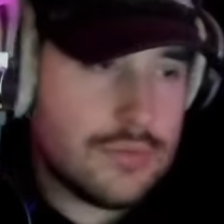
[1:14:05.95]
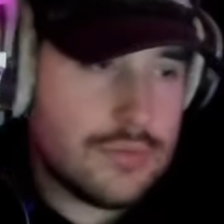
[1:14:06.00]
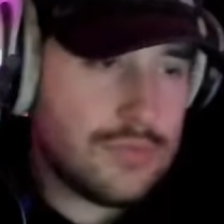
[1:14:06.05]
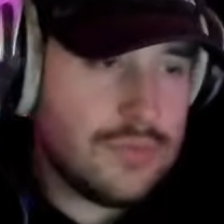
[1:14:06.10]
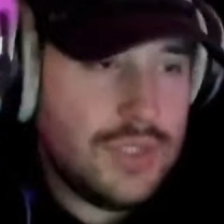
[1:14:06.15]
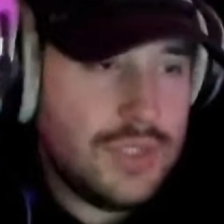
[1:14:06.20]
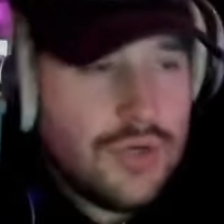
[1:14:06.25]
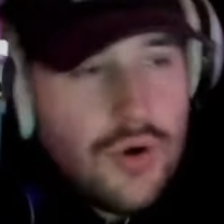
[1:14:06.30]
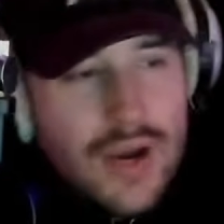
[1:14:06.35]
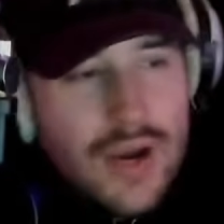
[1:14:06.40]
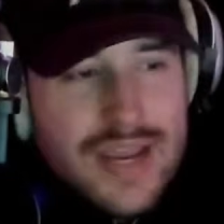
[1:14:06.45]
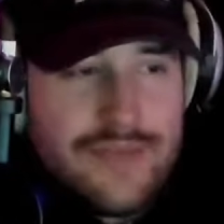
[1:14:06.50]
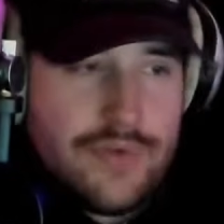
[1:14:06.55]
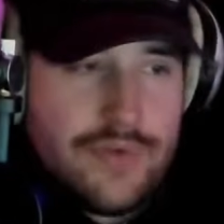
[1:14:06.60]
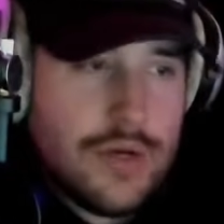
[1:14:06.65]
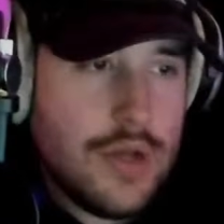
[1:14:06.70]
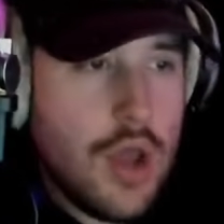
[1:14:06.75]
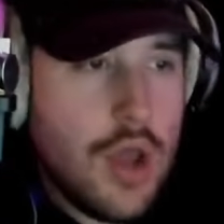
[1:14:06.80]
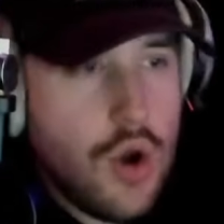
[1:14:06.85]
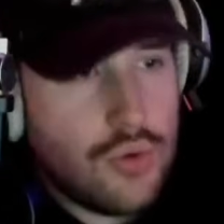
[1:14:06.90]
You don't even
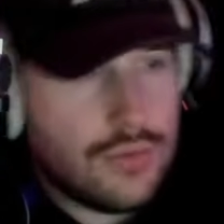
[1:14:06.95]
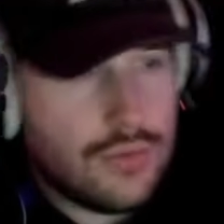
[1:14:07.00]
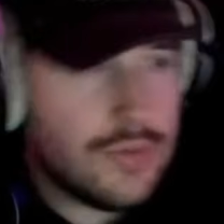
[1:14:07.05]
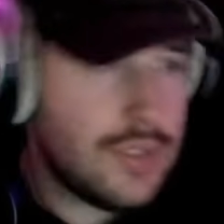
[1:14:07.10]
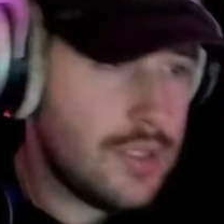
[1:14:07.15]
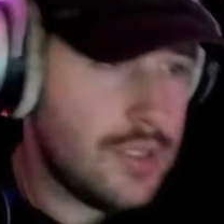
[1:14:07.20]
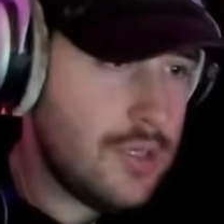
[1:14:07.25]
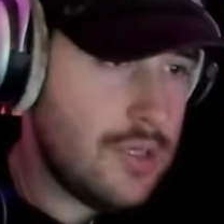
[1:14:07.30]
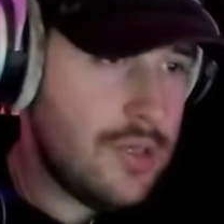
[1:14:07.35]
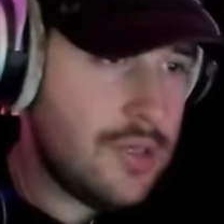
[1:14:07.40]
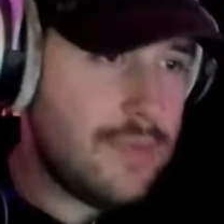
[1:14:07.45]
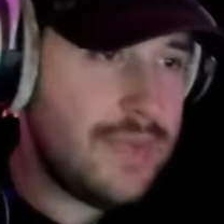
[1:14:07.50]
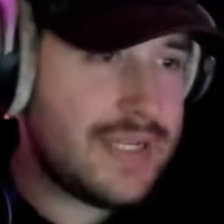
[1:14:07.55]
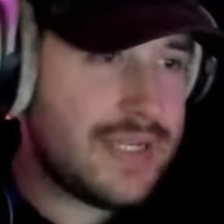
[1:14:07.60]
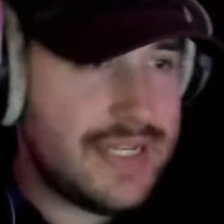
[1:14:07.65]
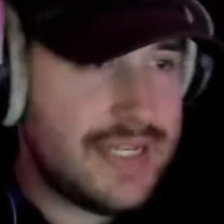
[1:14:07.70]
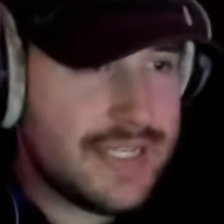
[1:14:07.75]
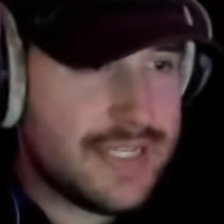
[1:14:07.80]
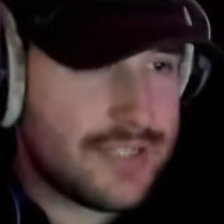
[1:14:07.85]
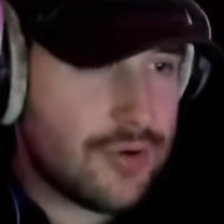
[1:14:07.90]
know. Big T
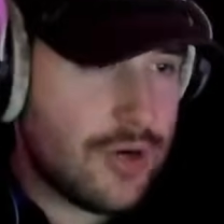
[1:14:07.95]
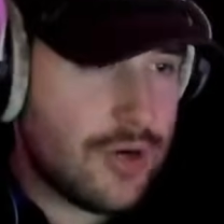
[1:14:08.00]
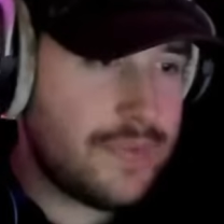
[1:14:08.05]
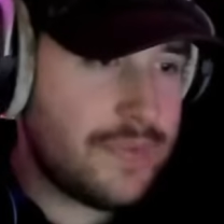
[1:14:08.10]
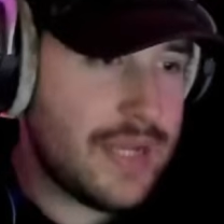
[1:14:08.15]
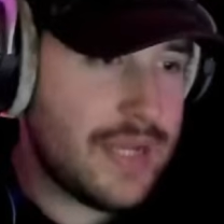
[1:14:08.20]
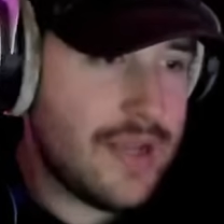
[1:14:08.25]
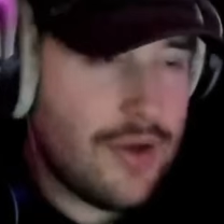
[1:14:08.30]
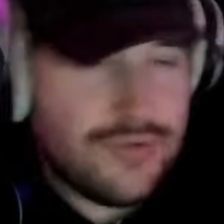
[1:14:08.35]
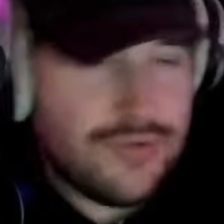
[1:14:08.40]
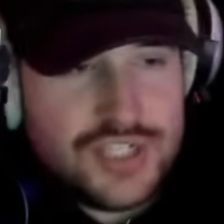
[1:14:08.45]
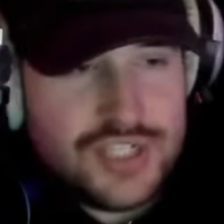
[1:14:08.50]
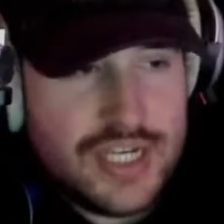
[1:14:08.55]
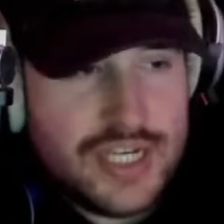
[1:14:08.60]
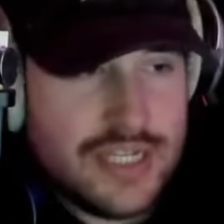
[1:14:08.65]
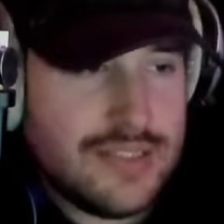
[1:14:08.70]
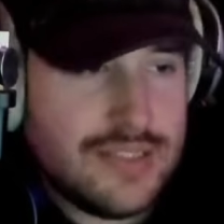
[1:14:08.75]
Discord update. Oh shit.